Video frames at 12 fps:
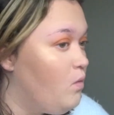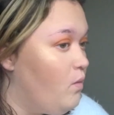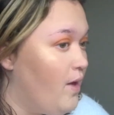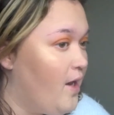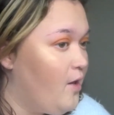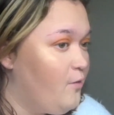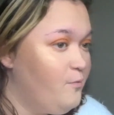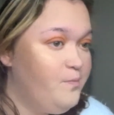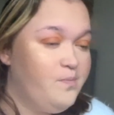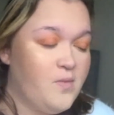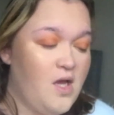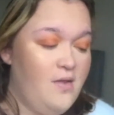Wow.
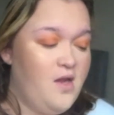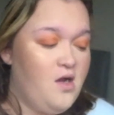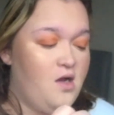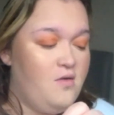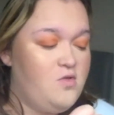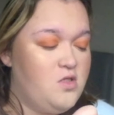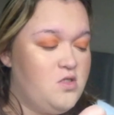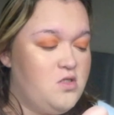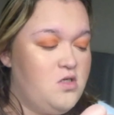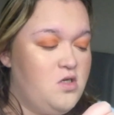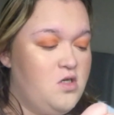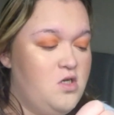And then I'll kind of
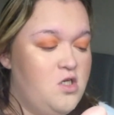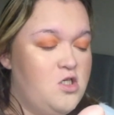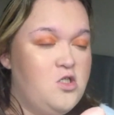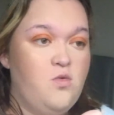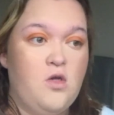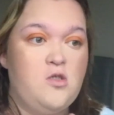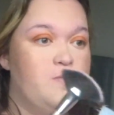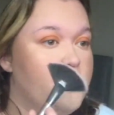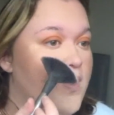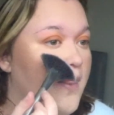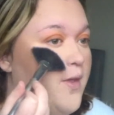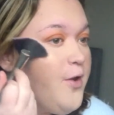just swatch
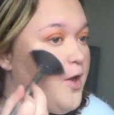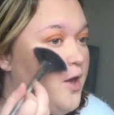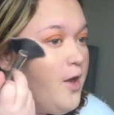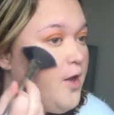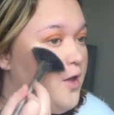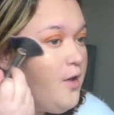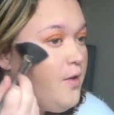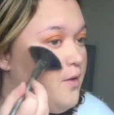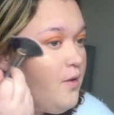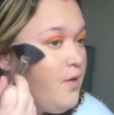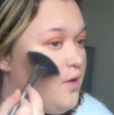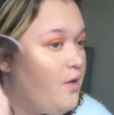between the two.
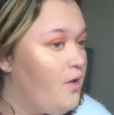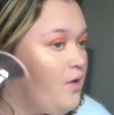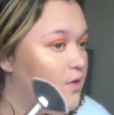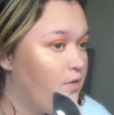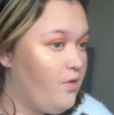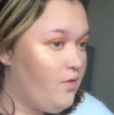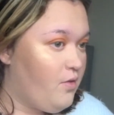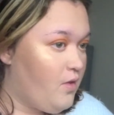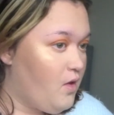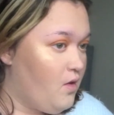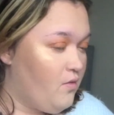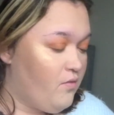Just
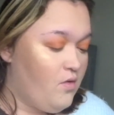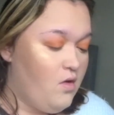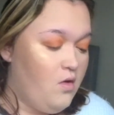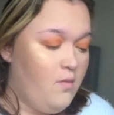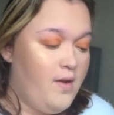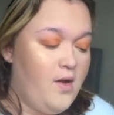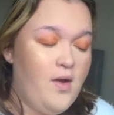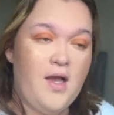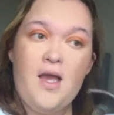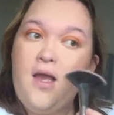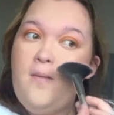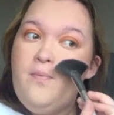kind of, oh wow.
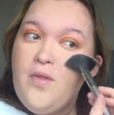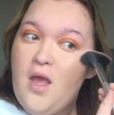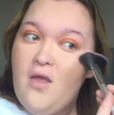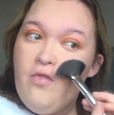Okay. I